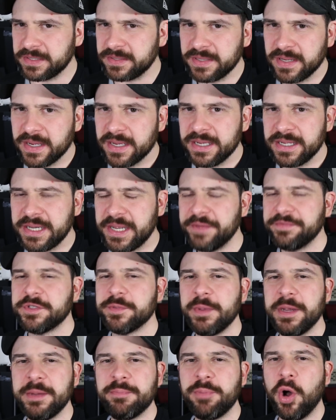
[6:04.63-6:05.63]
that gives
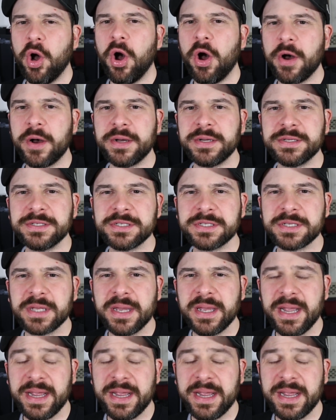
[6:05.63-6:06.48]
me pause.